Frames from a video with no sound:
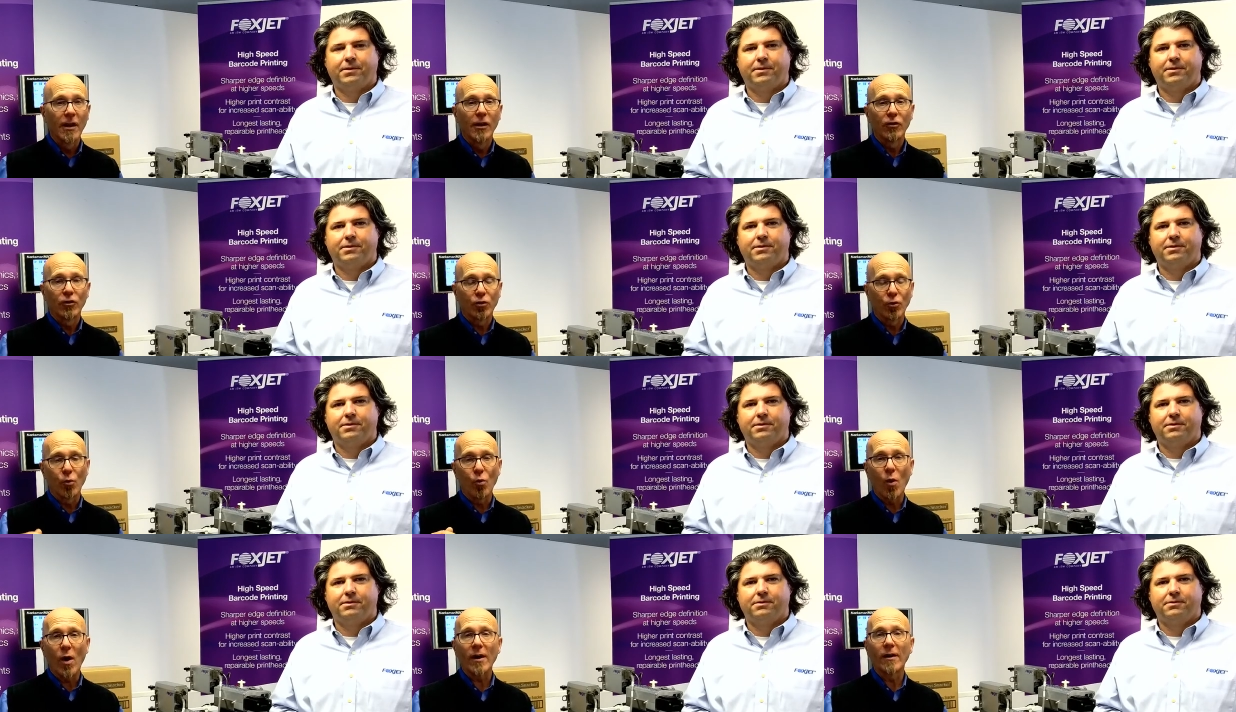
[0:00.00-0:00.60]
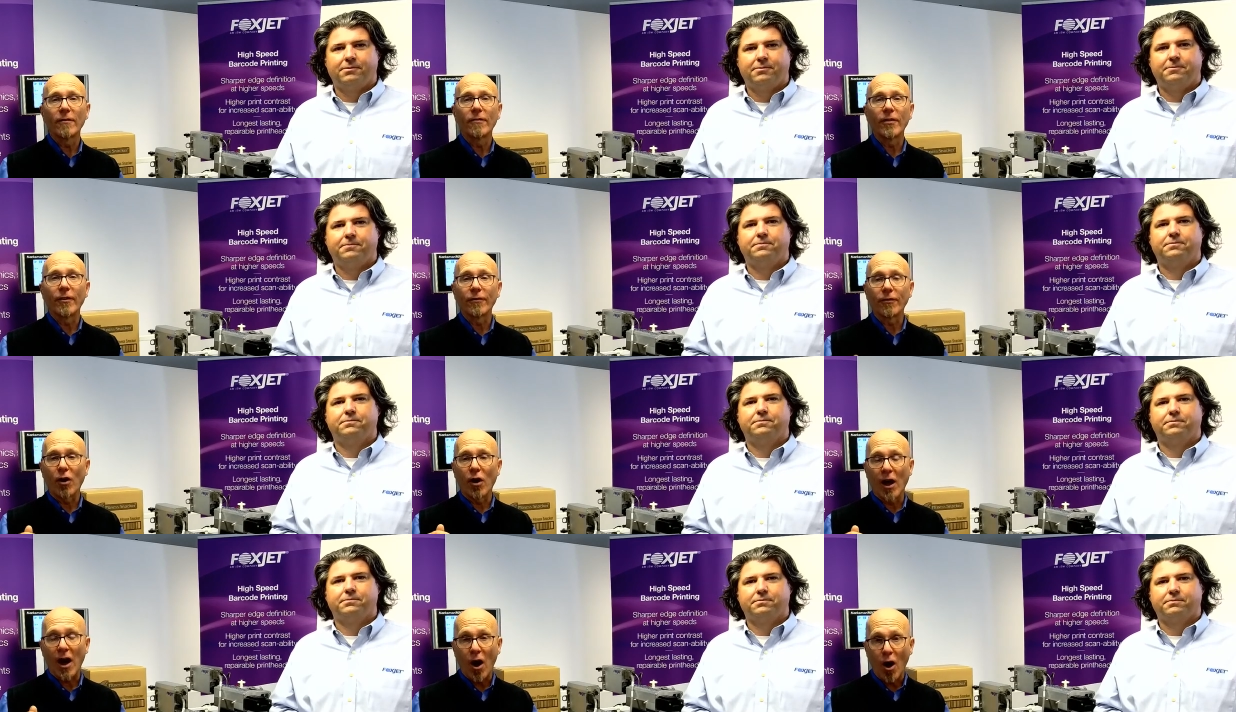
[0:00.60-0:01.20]
Speaker 1: to one of the
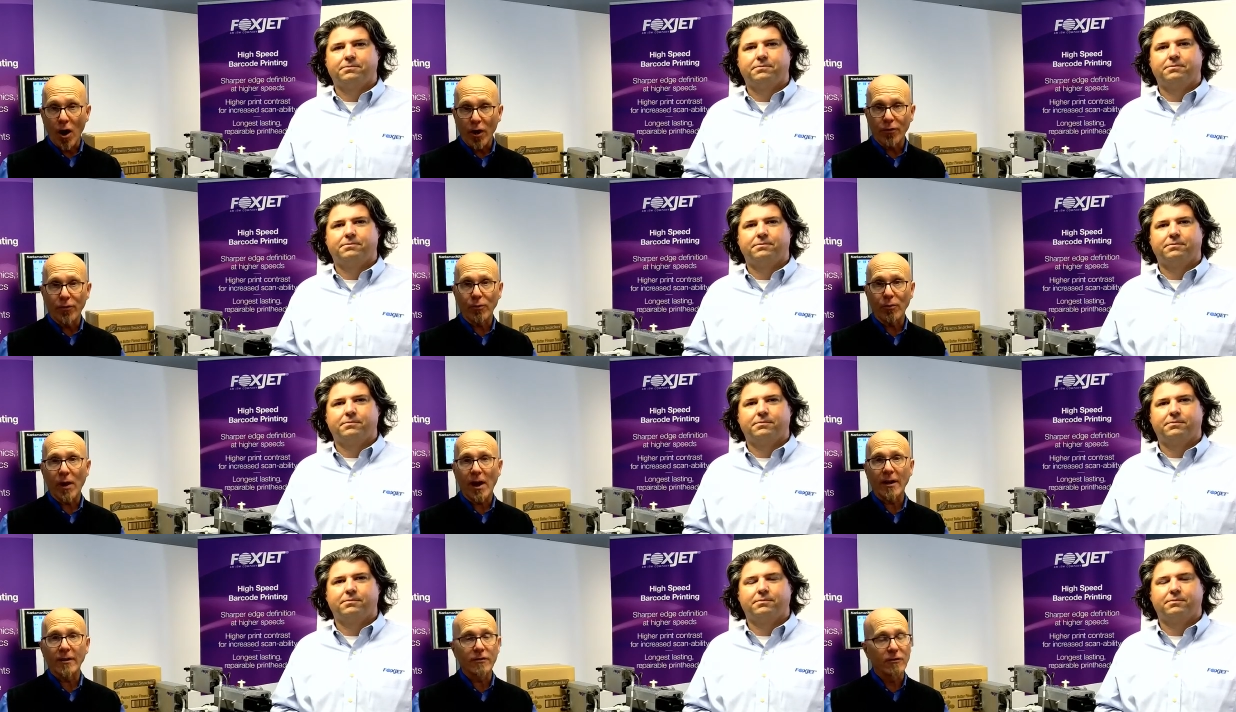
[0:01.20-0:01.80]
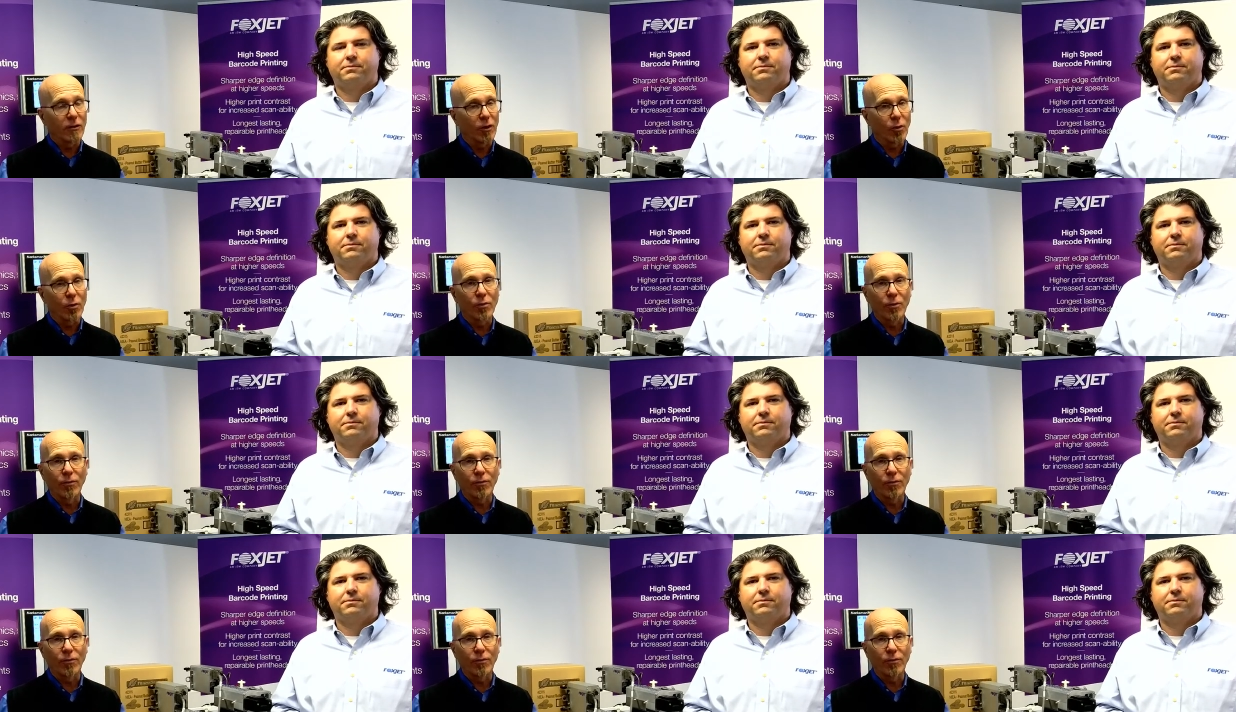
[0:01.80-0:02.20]
authorized local